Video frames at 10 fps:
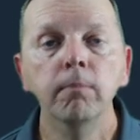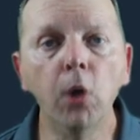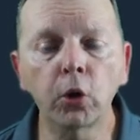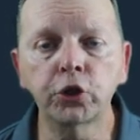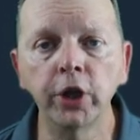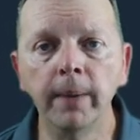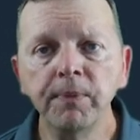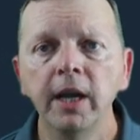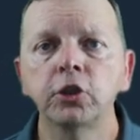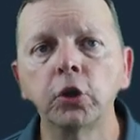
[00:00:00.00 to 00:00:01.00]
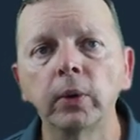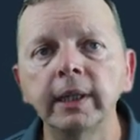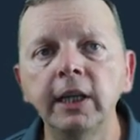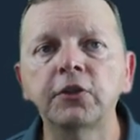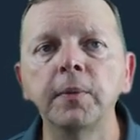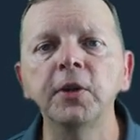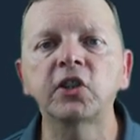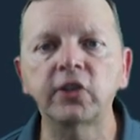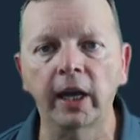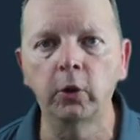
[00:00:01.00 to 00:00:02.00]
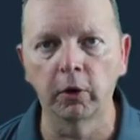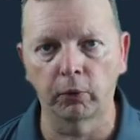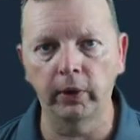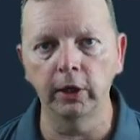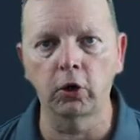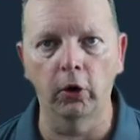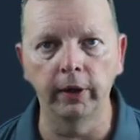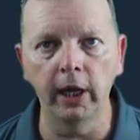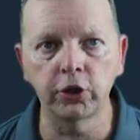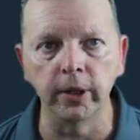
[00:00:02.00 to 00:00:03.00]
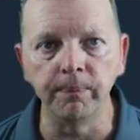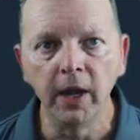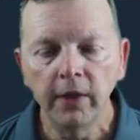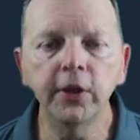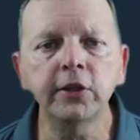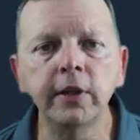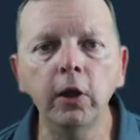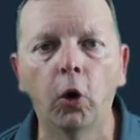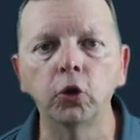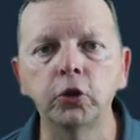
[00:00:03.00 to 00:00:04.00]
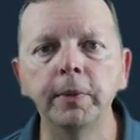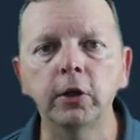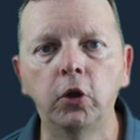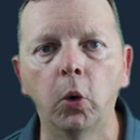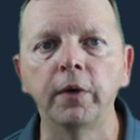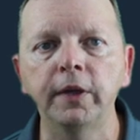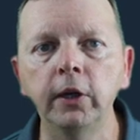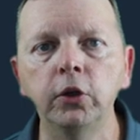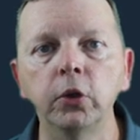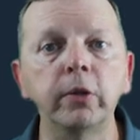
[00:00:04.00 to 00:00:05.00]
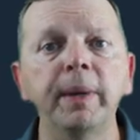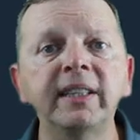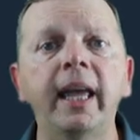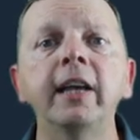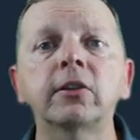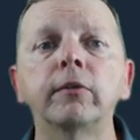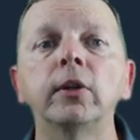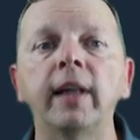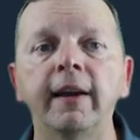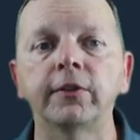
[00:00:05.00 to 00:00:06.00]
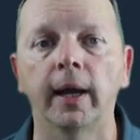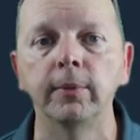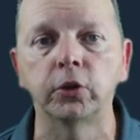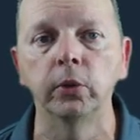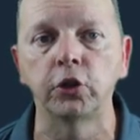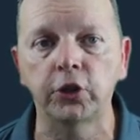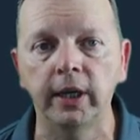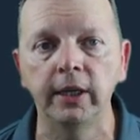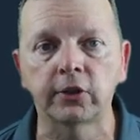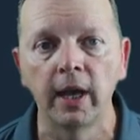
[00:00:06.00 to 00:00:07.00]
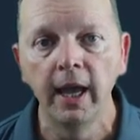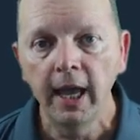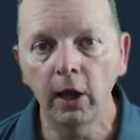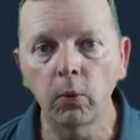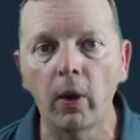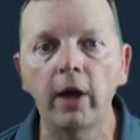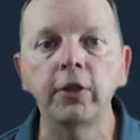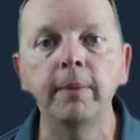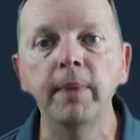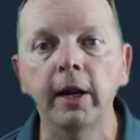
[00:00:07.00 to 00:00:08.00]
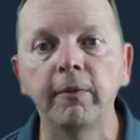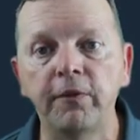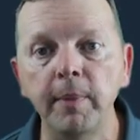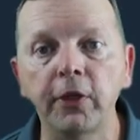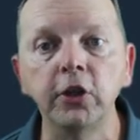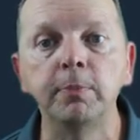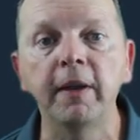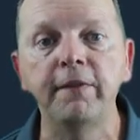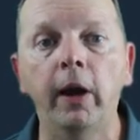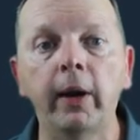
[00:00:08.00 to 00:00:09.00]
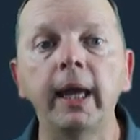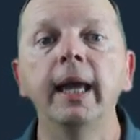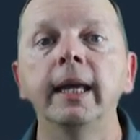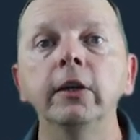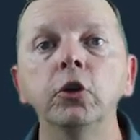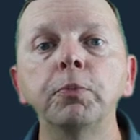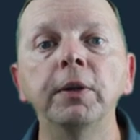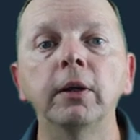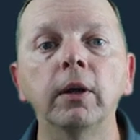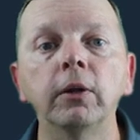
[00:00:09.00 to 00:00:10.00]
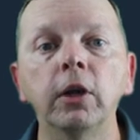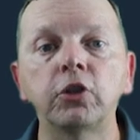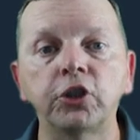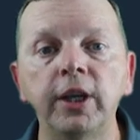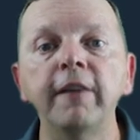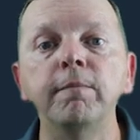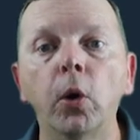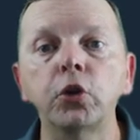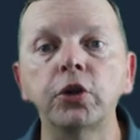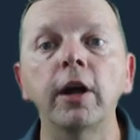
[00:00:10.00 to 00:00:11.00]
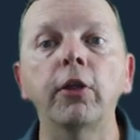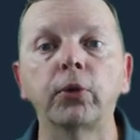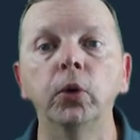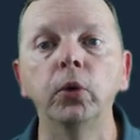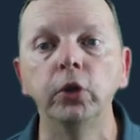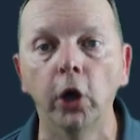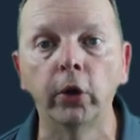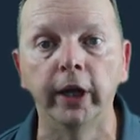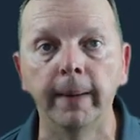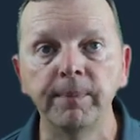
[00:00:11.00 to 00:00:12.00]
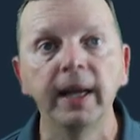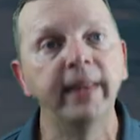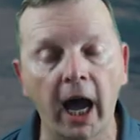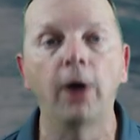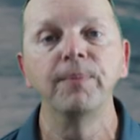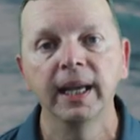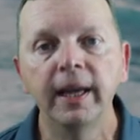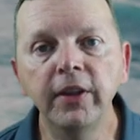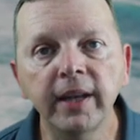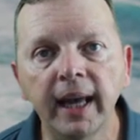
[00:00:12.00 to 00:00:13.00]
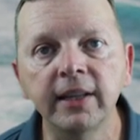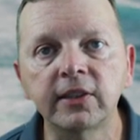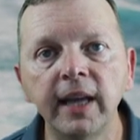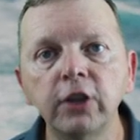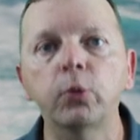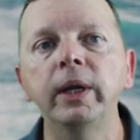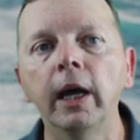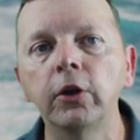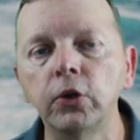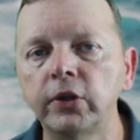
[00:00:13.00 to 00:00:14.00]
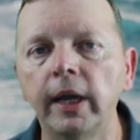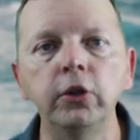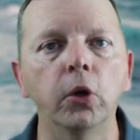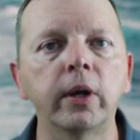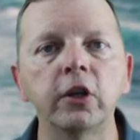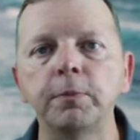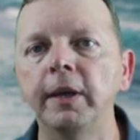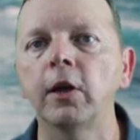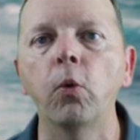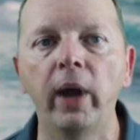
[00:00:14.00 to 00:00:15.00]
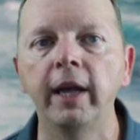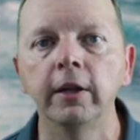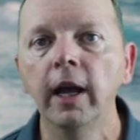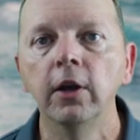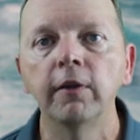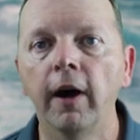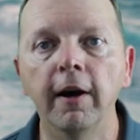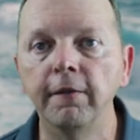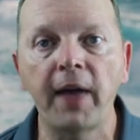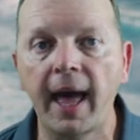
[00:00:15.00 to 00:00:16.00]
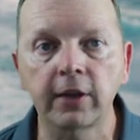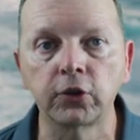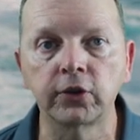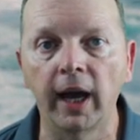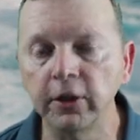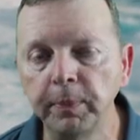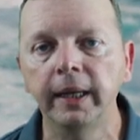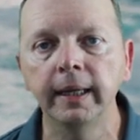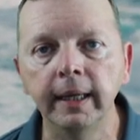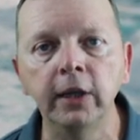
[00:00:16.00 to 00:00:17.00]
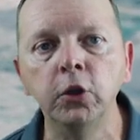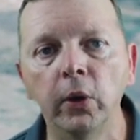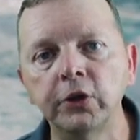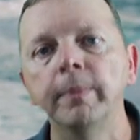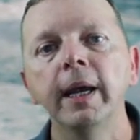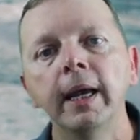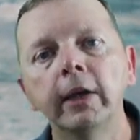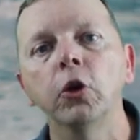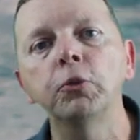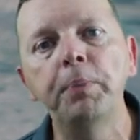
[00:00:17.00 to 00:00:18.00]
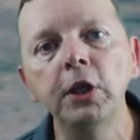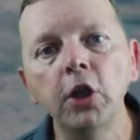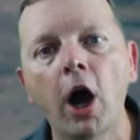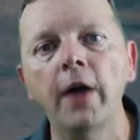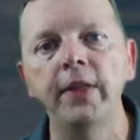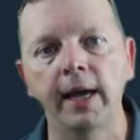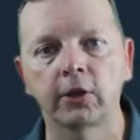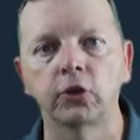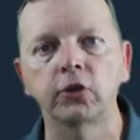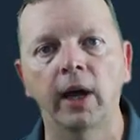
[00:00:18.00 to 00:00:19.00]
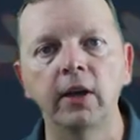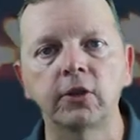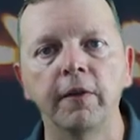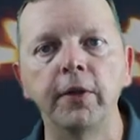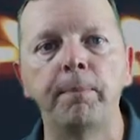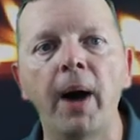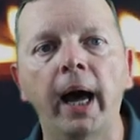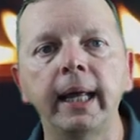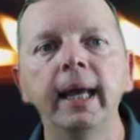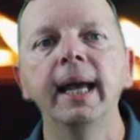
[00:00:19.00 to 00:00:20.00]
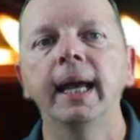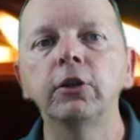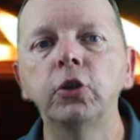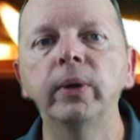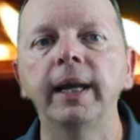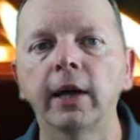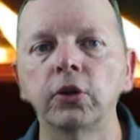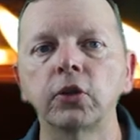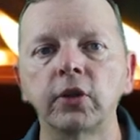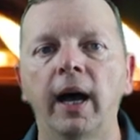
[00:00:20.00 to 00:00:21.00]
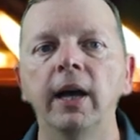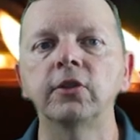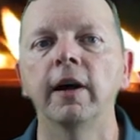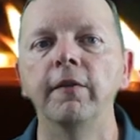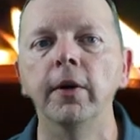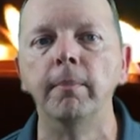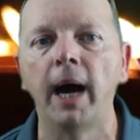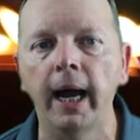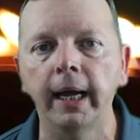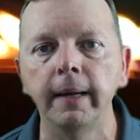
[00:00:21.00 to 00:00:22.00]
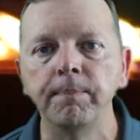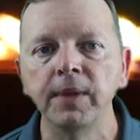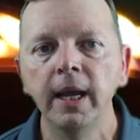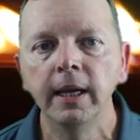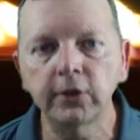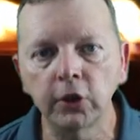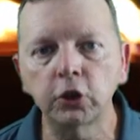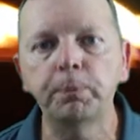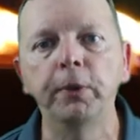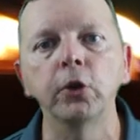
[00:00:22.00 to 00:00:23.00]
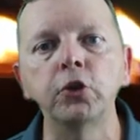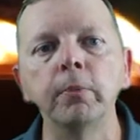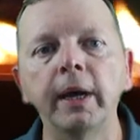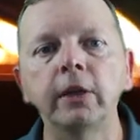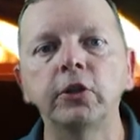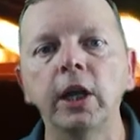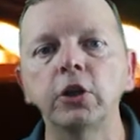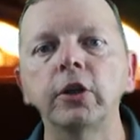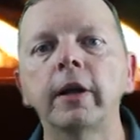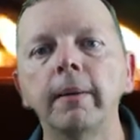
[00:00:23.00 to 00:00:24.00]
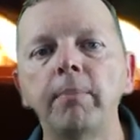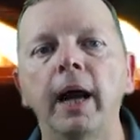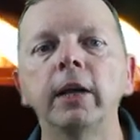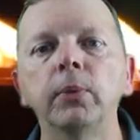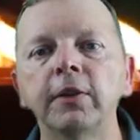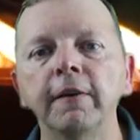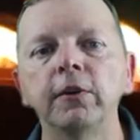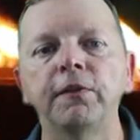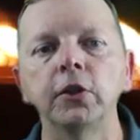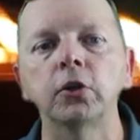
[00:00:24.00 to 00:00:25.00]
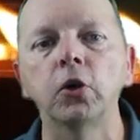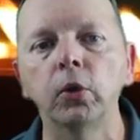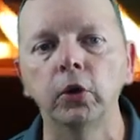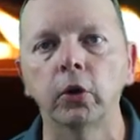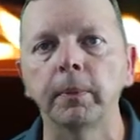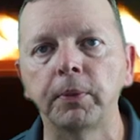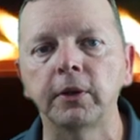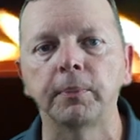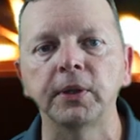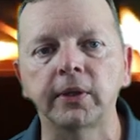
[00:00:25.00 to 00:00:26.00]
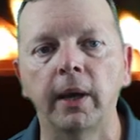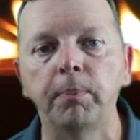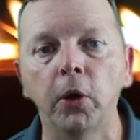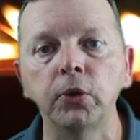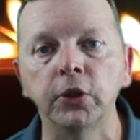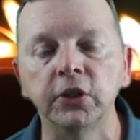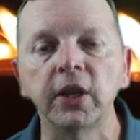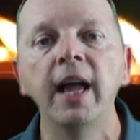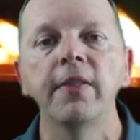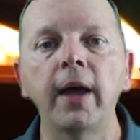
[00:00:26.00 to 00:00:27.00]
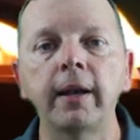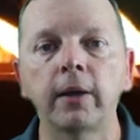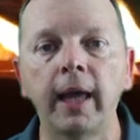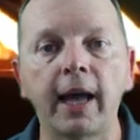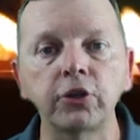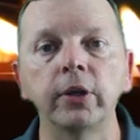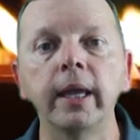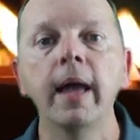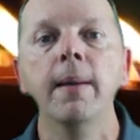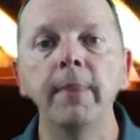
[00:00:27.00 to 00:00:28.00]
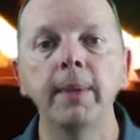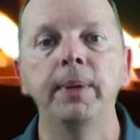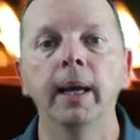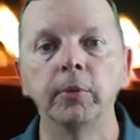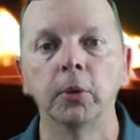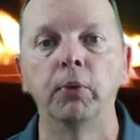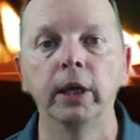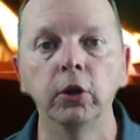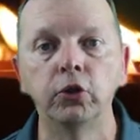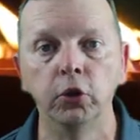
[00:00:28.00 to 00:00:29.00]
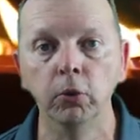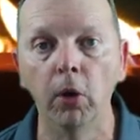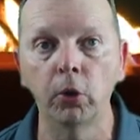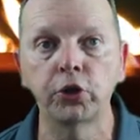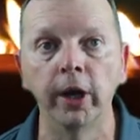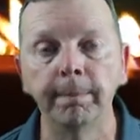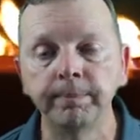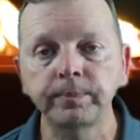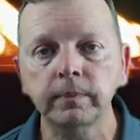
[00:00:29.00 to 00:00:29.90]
Moksha is the release from this cycle of reincarnation. This is the ultimate goal of Hindus and may take several lifetimes to achieve. And while the methods may vary, Hindus achieve moksha through yoga. Now, in the United States, we understand yoga as being a way of exercise. But in Hinduism, it goes beyond the exercise of the body into an exercise of the mind. It is a spiritual meditation combined with the physical yoga the poses that actually may be able to bring you to moksha.